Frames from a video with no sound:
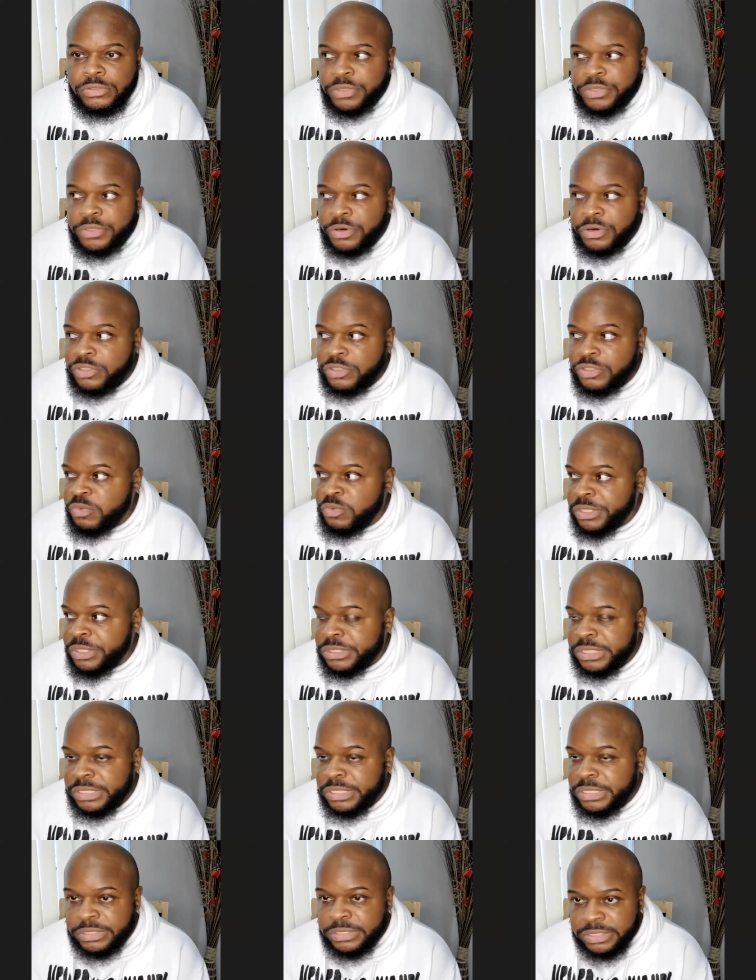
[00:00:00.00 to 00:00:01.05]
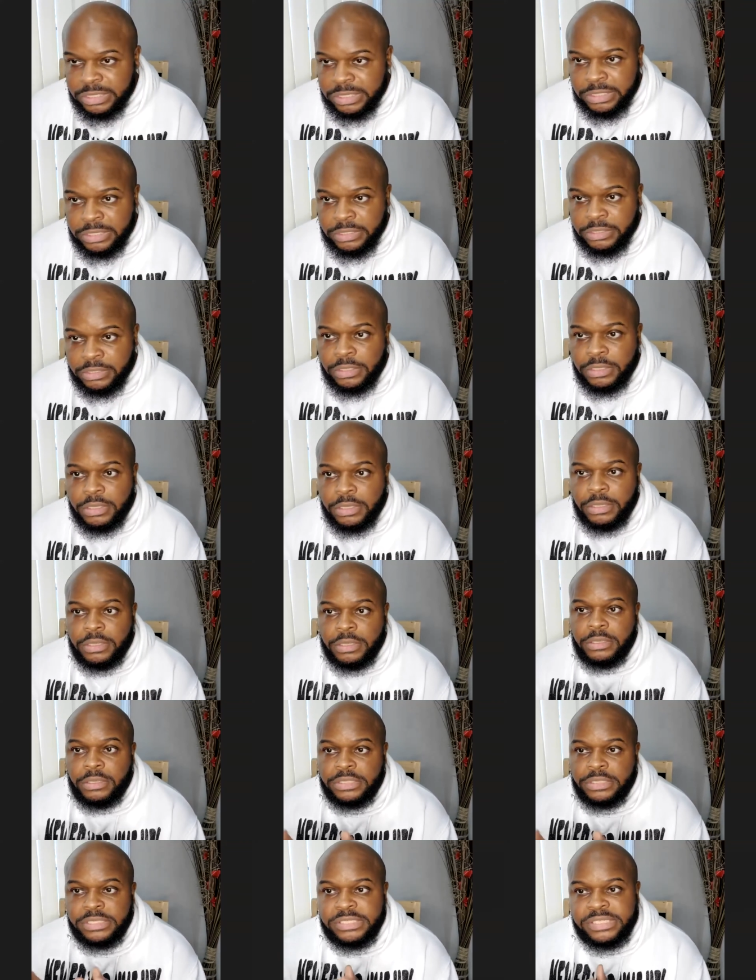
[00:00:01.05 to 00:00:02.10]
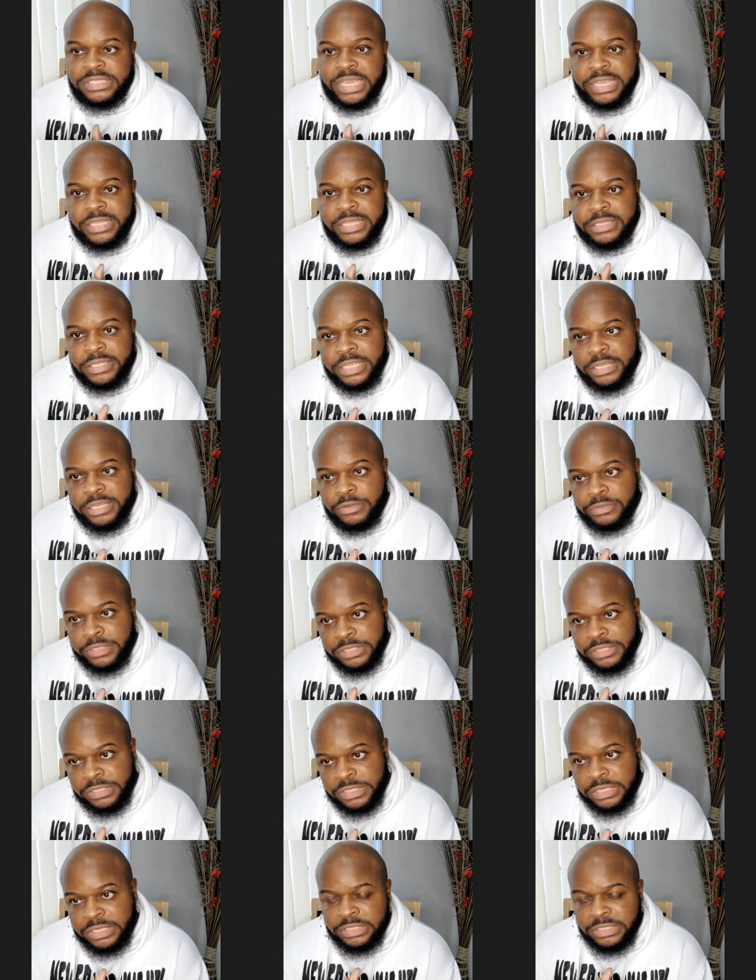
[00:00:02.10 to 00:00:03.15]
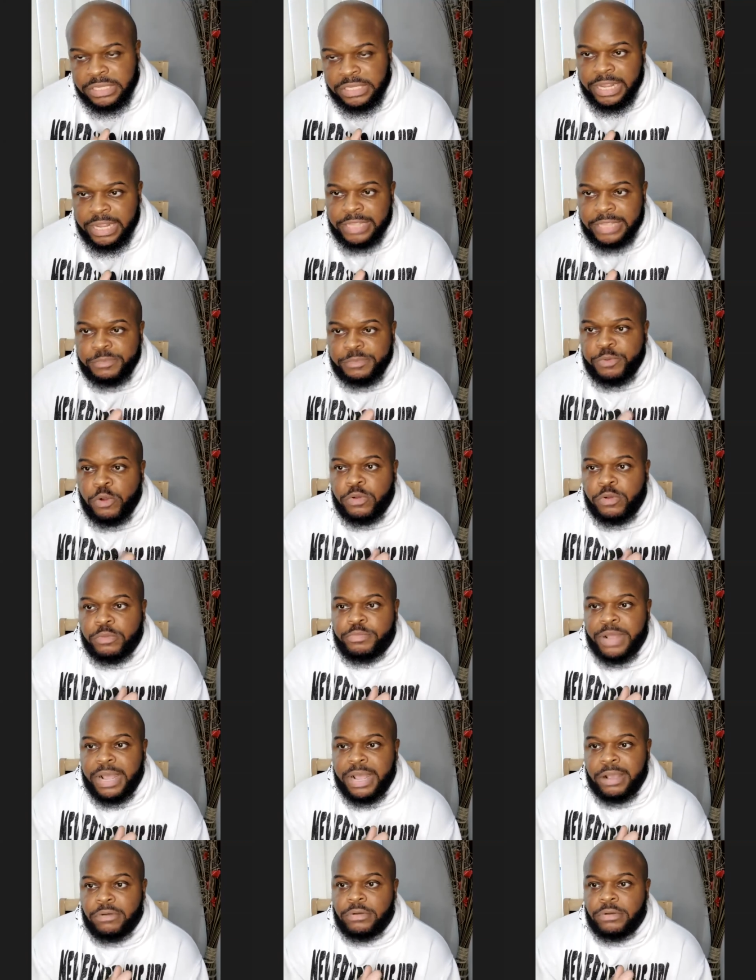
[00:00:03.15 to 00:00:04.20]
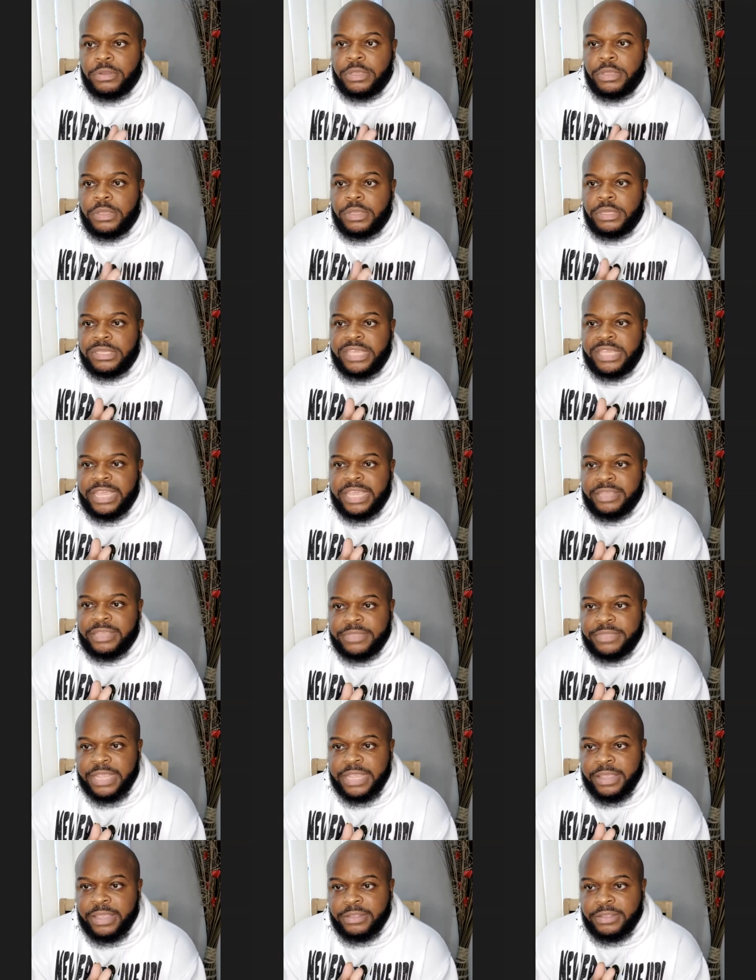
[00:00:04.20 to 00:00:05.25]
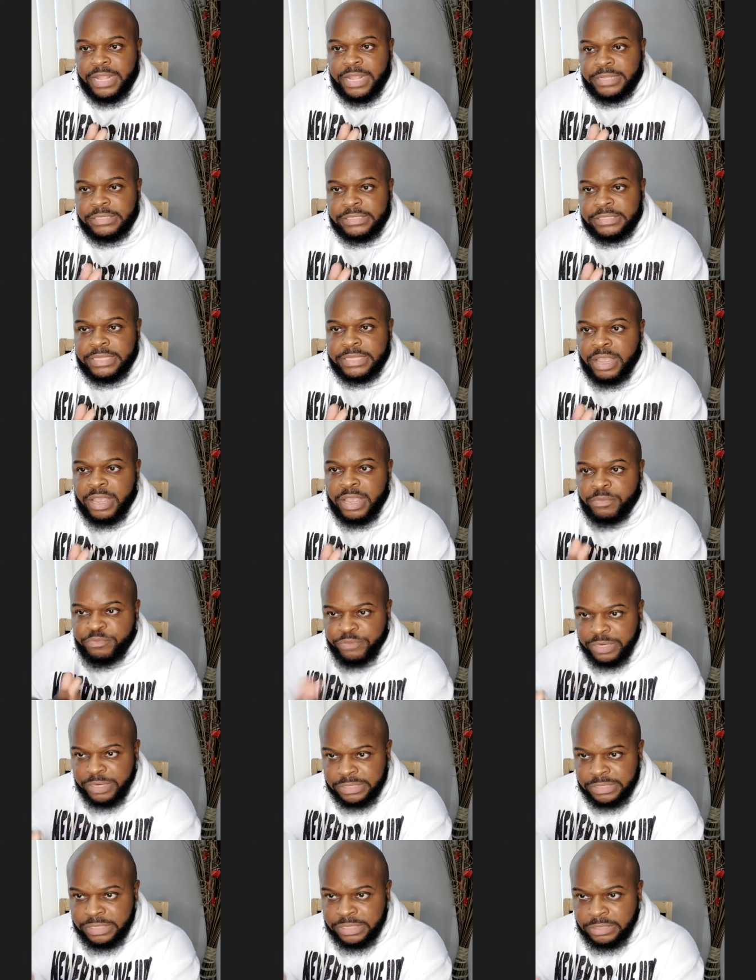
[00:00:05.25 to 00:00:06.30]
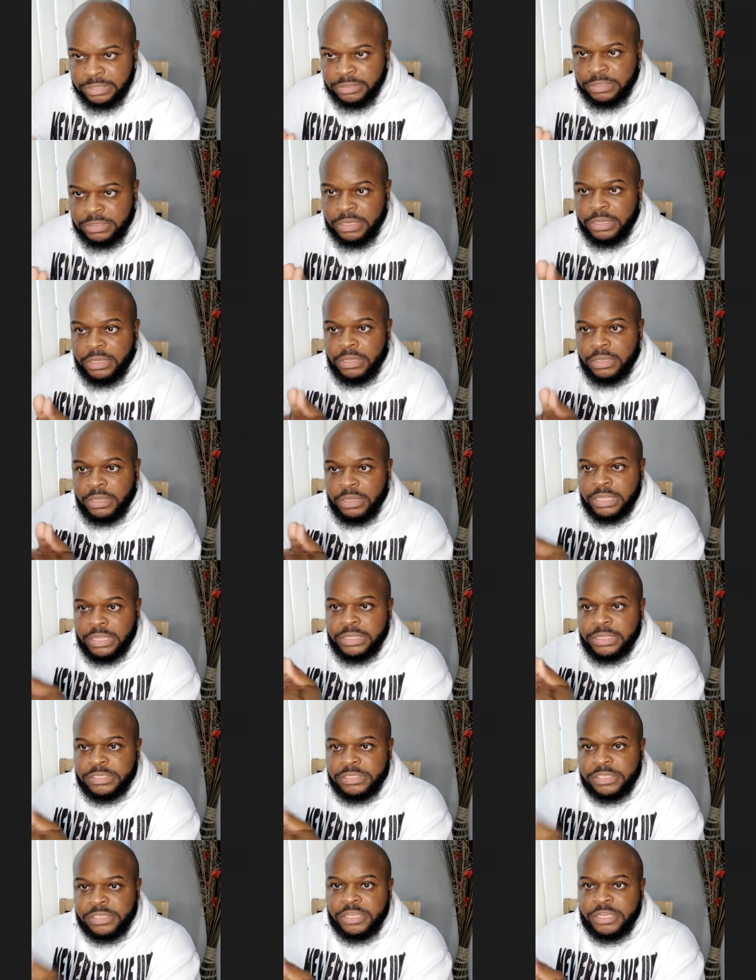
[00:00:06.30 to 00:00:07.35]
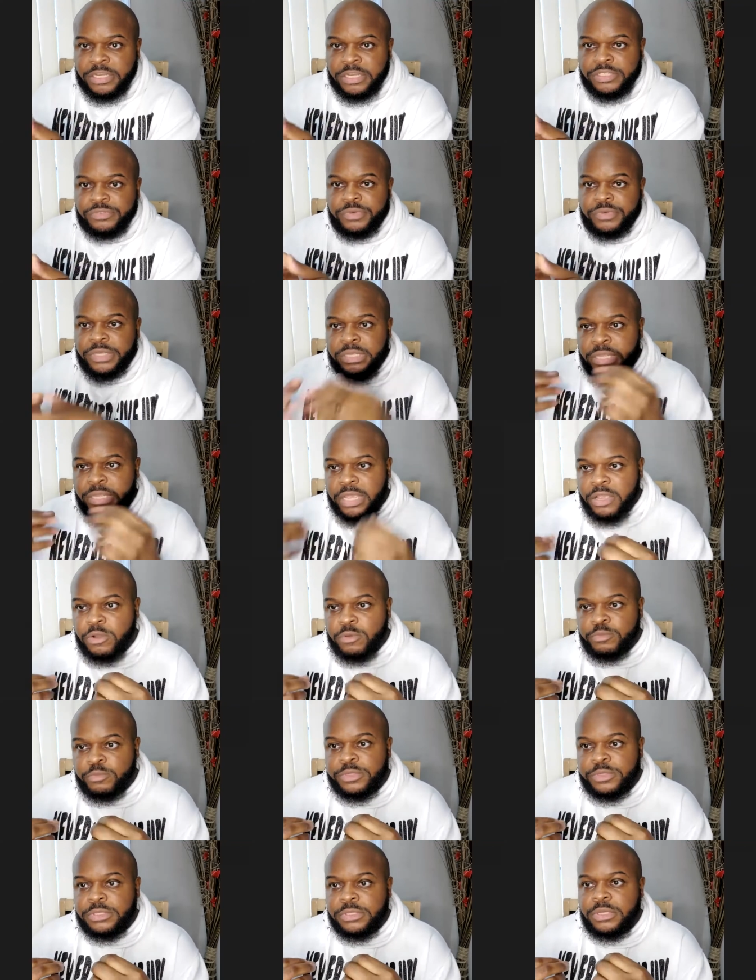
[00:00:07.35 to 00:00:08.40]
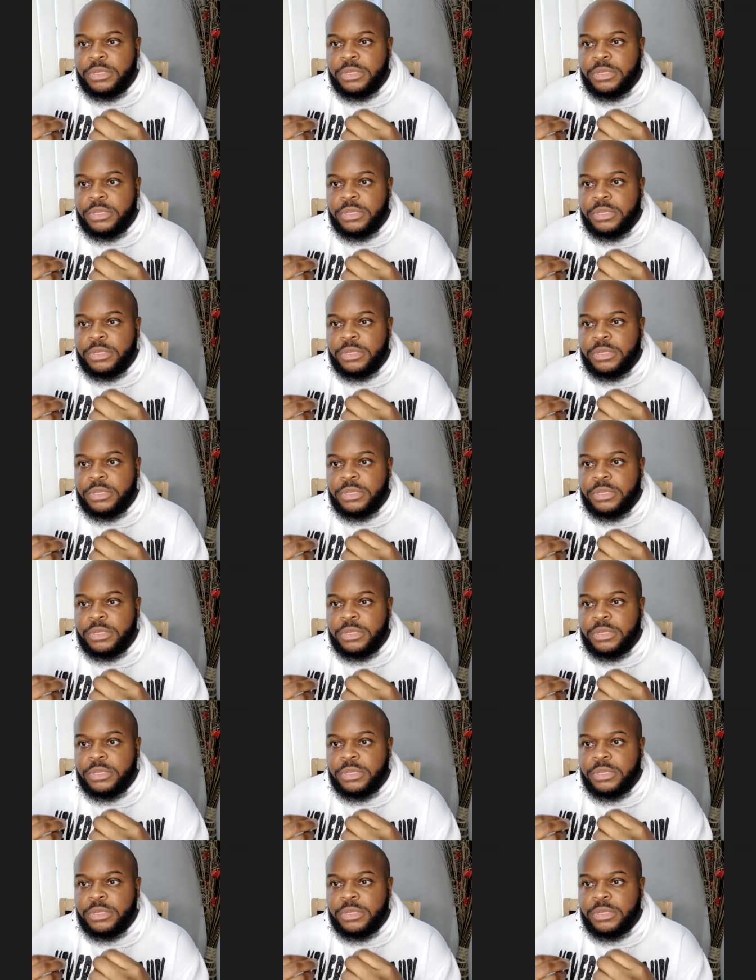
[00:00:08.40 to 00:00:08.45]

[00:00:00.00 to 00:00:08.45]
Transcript: 2016, the second legal decision that I spoke about came down that is now precedent in this country and helps